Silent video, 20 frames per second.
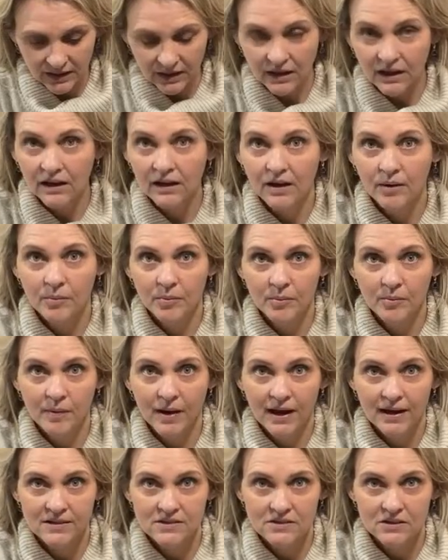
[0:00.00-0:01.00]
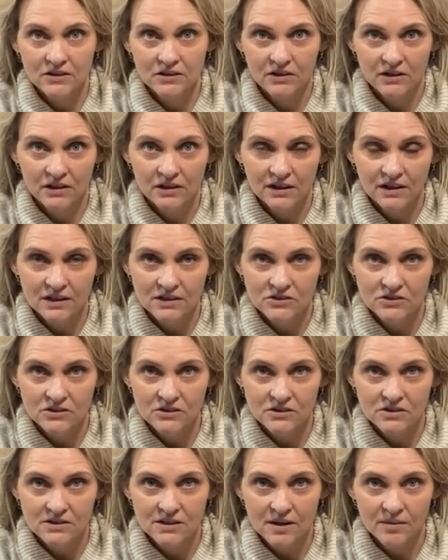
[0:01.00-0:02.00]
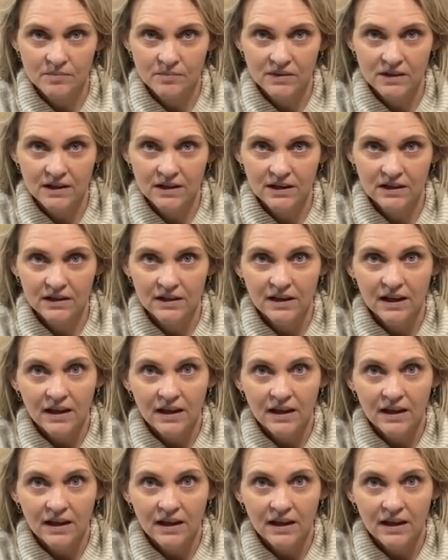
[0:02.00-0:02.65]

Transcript: a couple of bags of cookies or something.